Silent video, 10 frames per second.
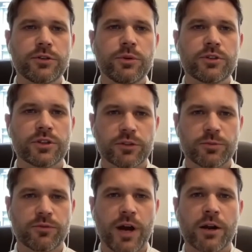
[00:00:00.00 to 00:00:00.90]
a service
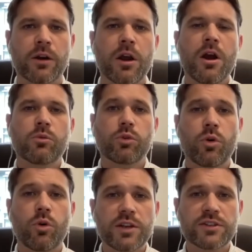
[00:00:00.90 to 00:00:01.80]
provider
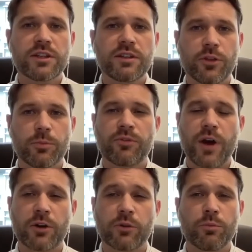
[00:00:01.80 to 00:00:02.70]
requesting that the
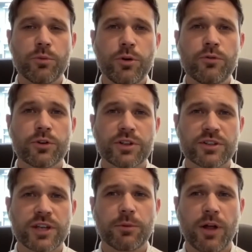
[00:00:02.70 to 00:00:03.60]
provider remove or
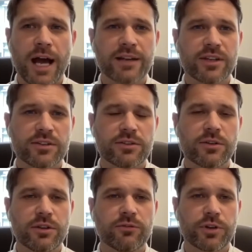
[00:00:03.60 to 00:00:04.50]
disable access
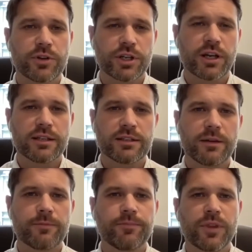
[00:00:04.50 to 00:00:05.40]
to the infringing content.
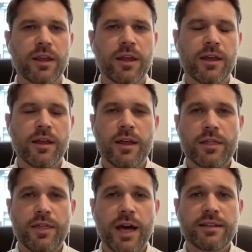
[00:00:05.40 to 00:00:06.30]

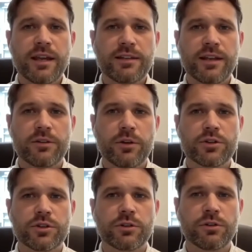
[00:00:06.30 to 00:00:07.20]
That takedown notice
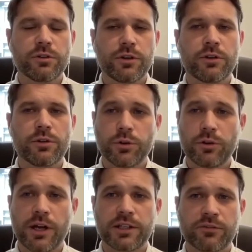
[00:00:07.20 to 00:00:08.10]
should include a
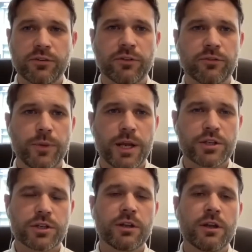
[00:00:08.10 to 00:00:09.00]
lot of different
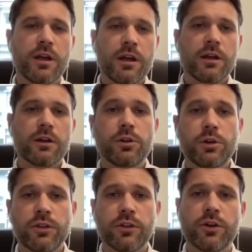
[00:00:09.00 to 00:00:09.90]
information,
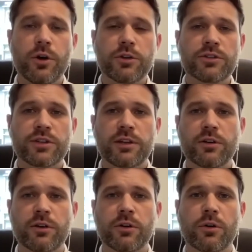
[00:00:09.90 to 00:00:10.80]
including the notice
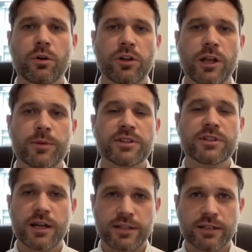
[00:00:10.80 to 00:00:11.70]
sender or claimant's
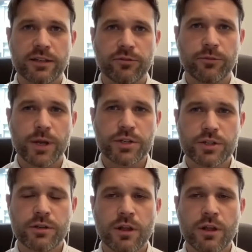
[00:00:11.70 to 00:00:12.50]
contact information,